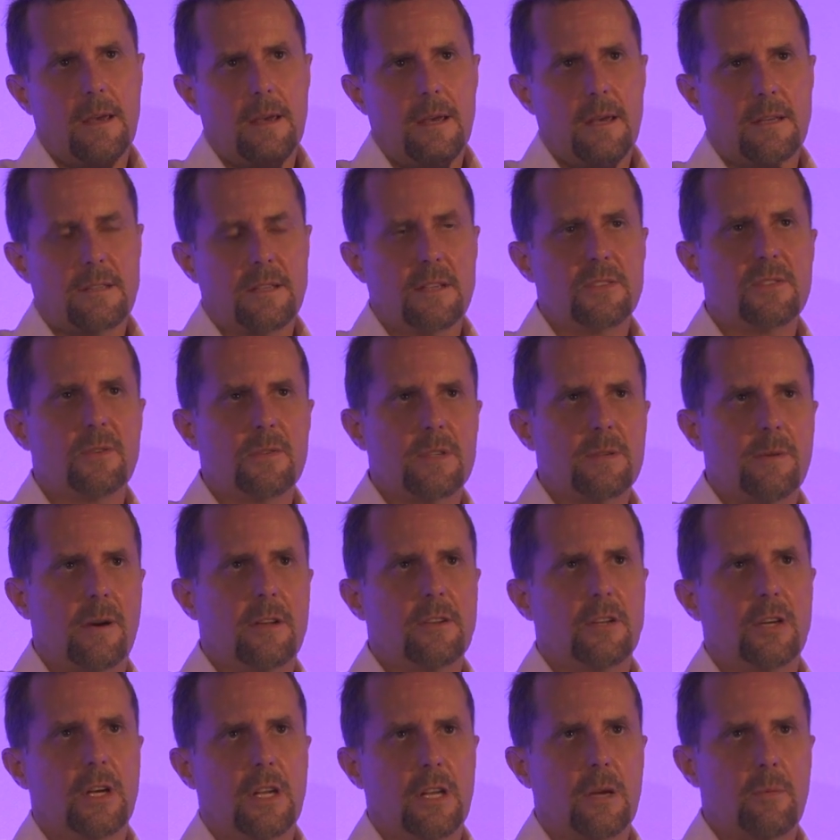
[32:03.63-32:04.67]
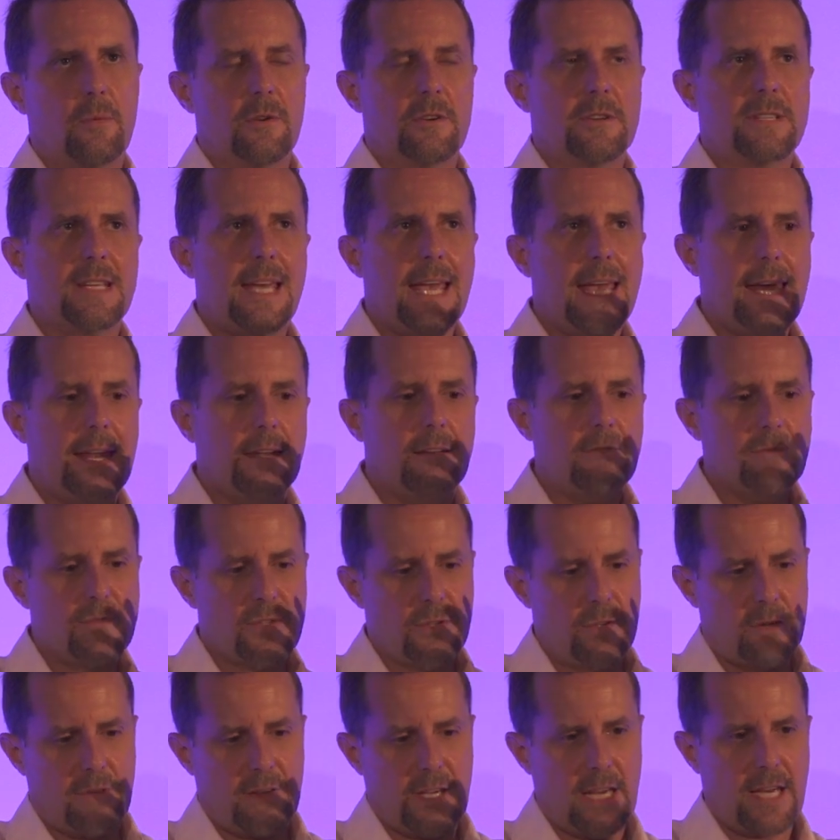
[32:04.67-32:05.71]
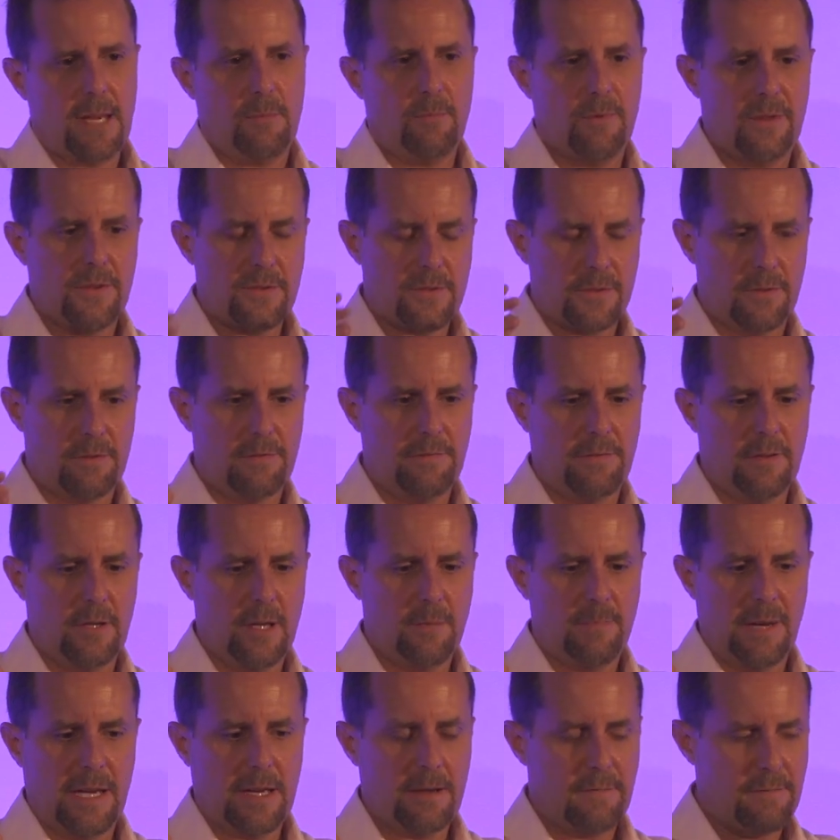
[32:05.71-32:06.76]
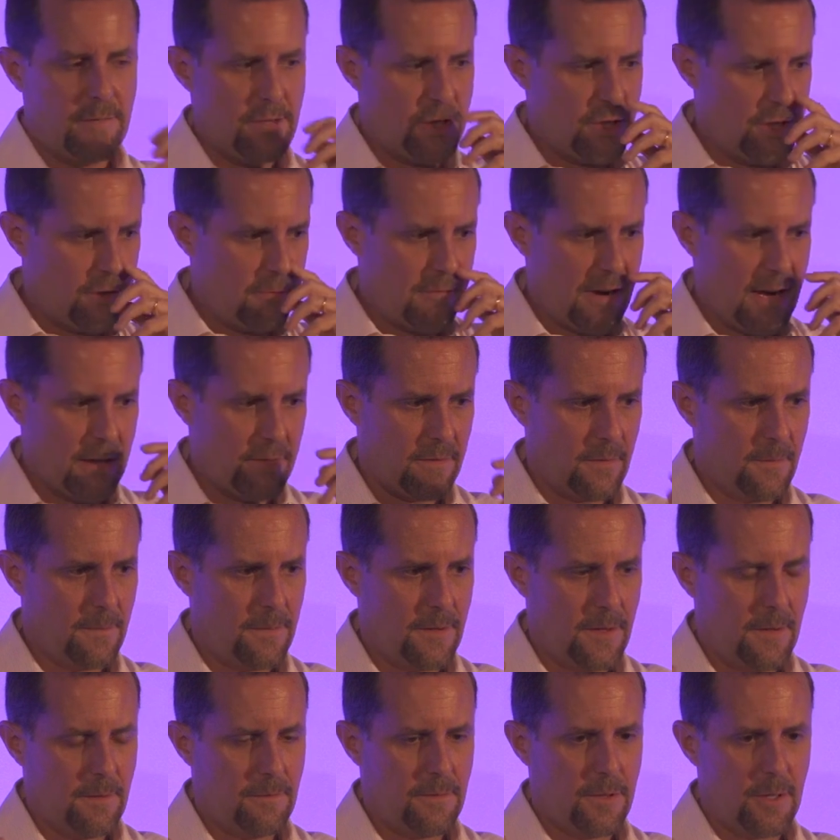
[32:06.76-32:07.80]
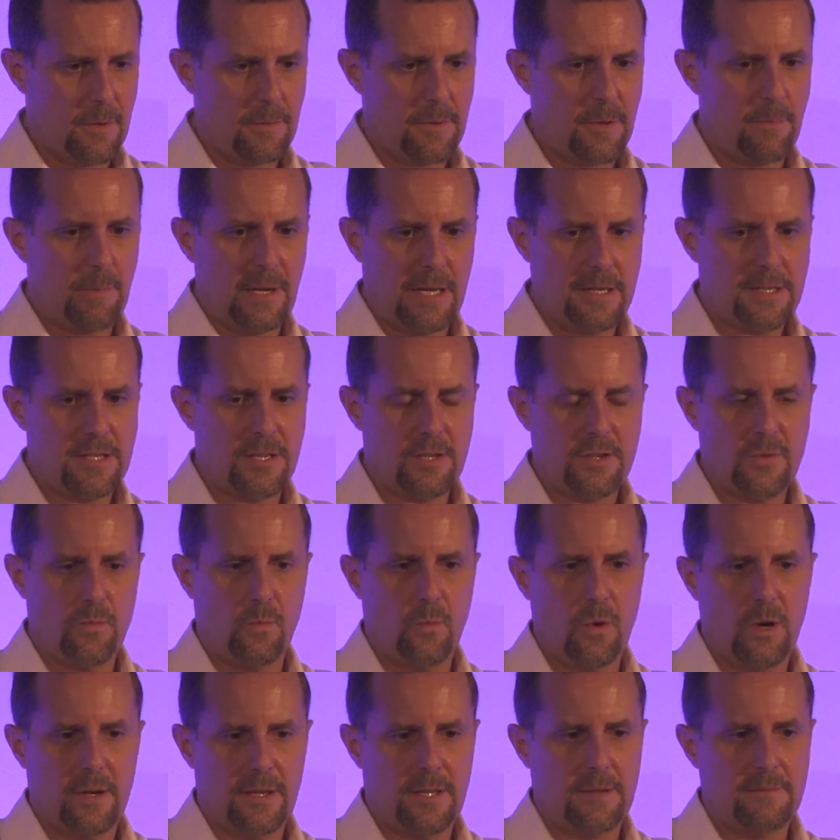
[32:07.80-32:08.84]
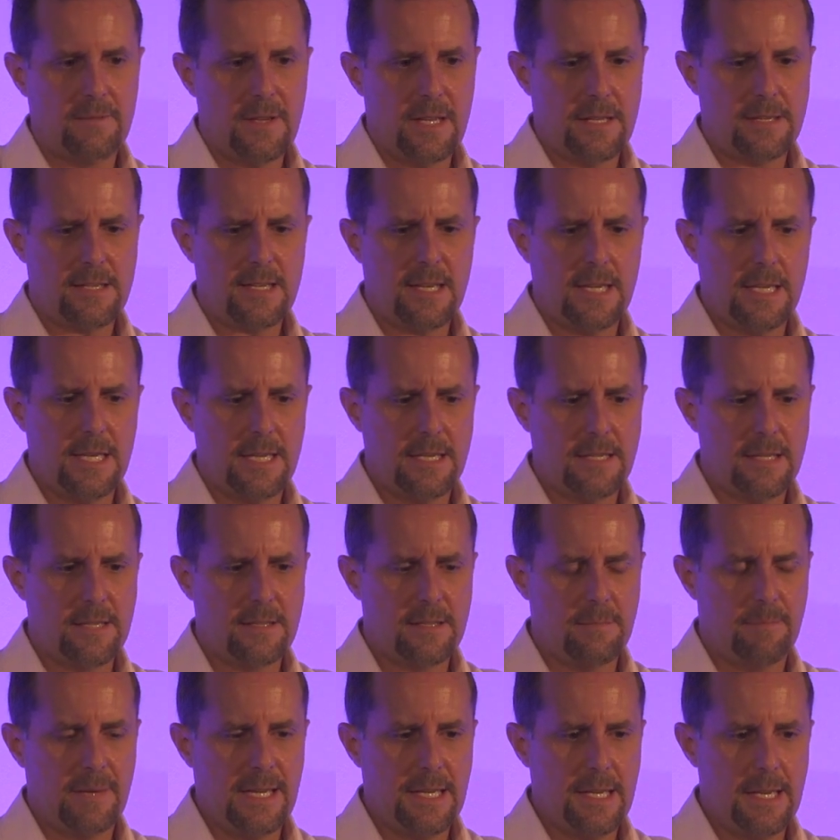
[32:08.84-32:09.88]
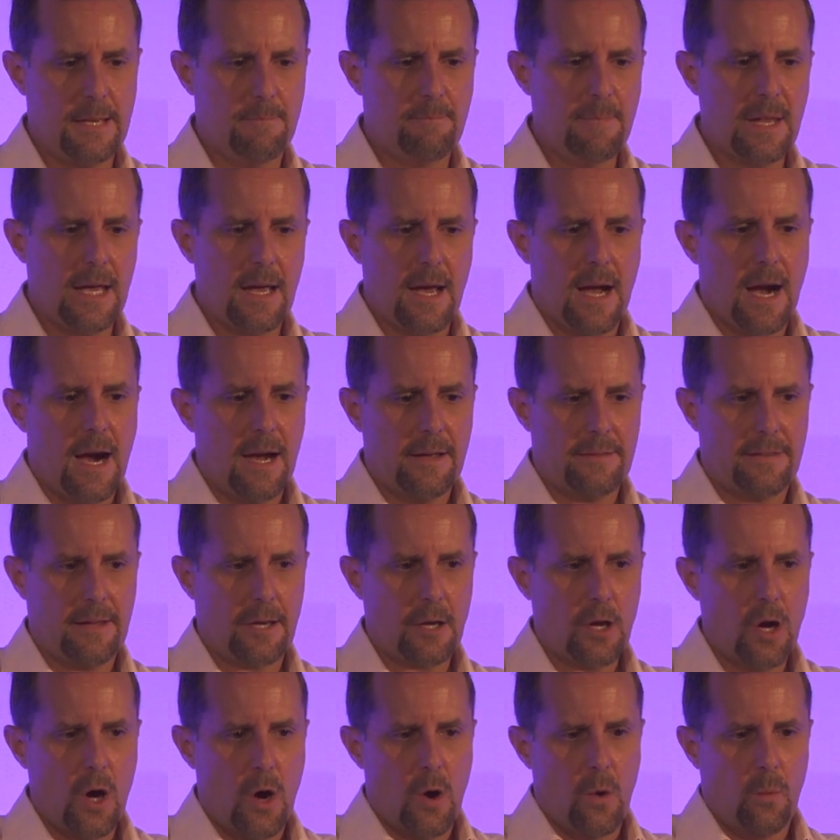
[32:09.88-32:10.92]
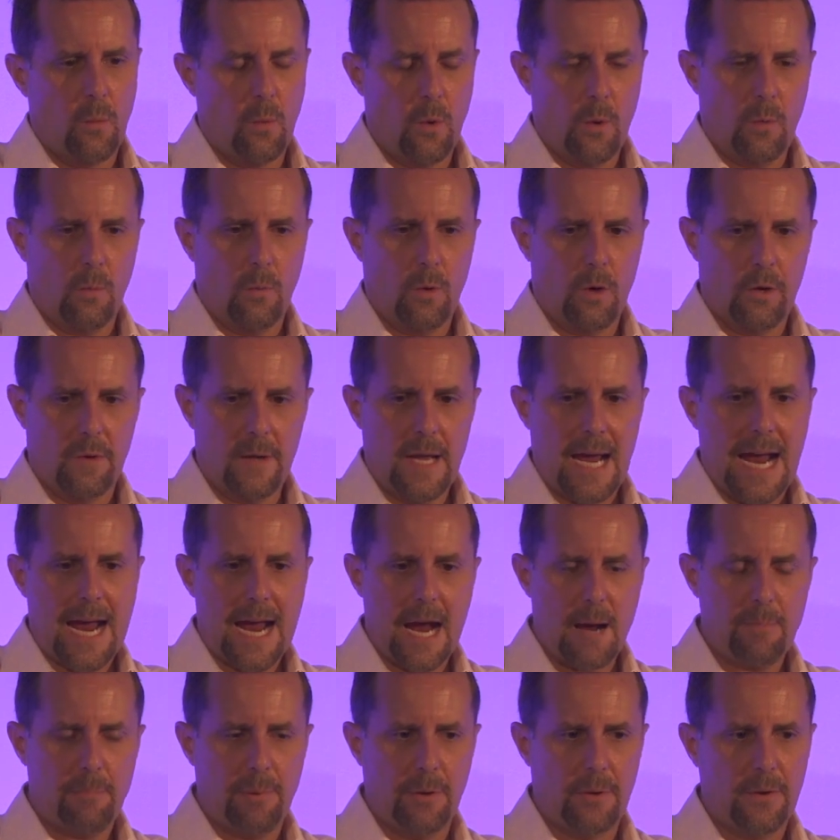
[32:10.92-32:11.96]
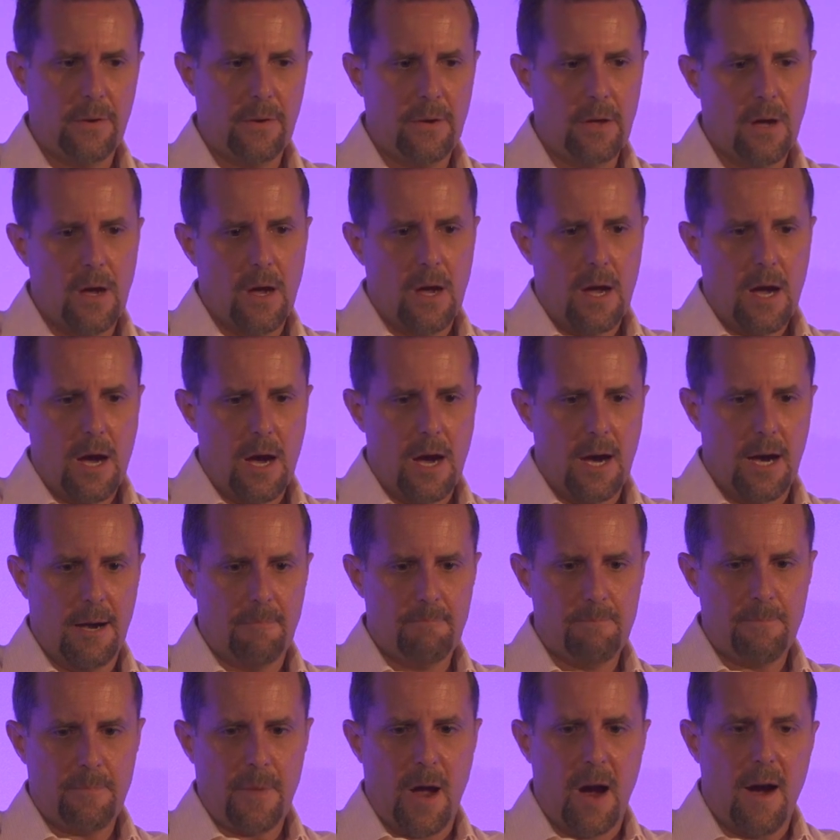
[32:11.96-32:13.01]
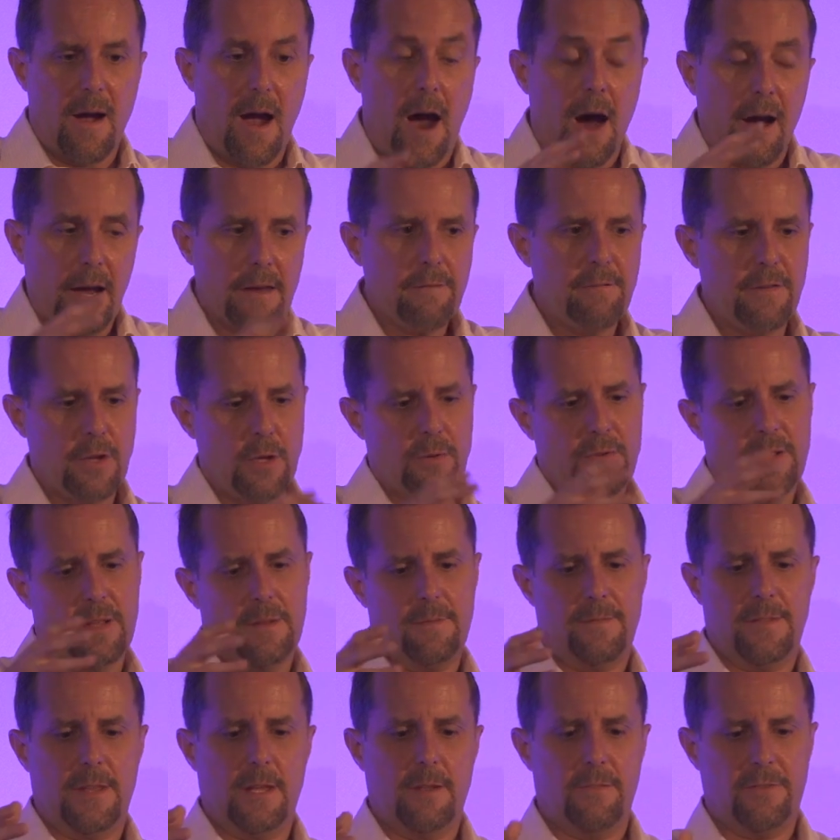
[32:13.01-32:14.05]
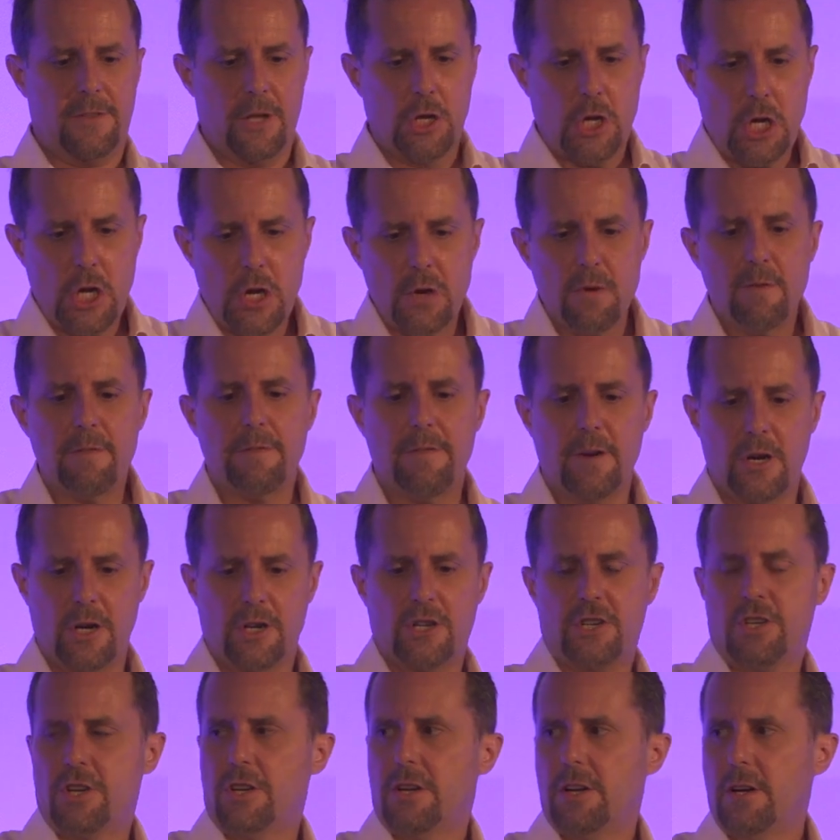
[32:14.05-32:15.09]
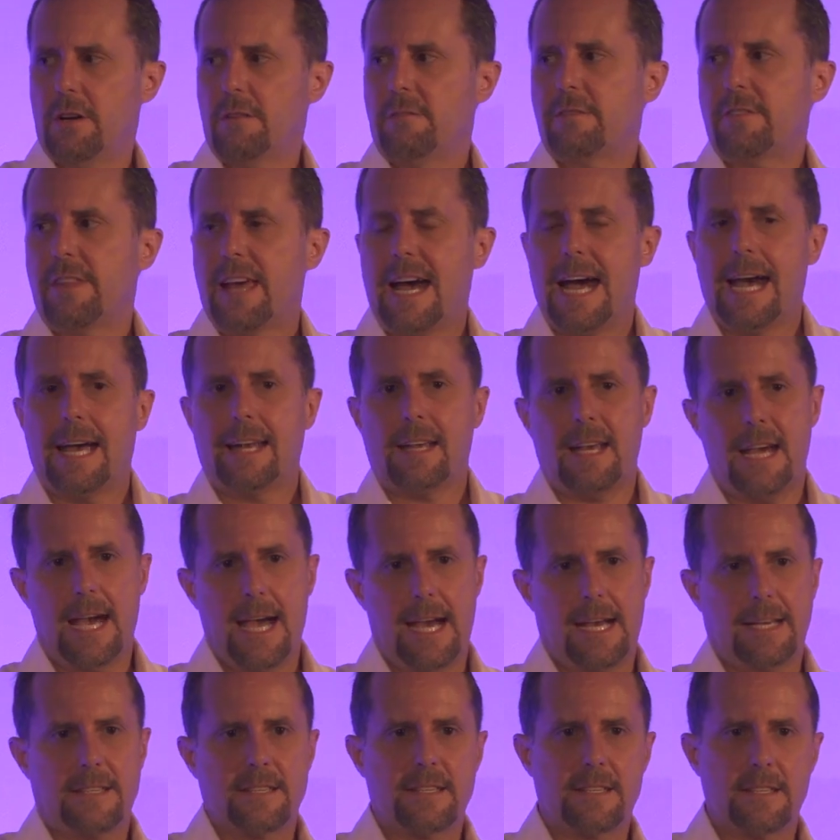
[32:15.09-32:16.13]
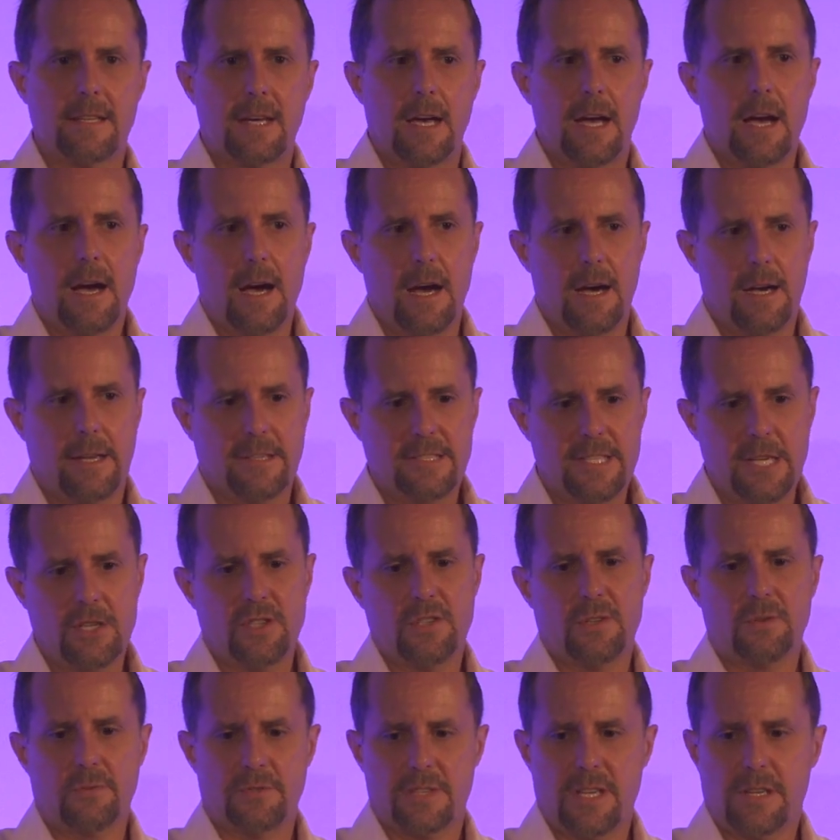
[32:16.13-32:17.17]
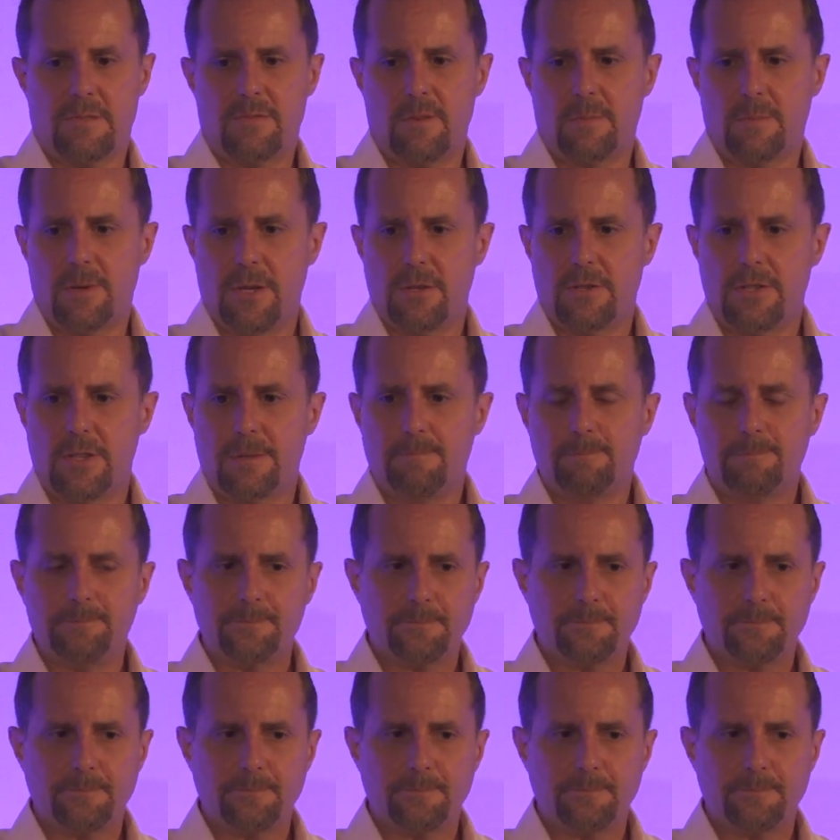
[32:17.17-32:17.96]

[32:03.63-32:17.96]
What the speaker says: as I talked about earlier, whereas Ken sort of came with a sort of fully baked vision around the PlayStation 1 and CDs as a medium, I think what happened, I view the new version of that as digital distribution,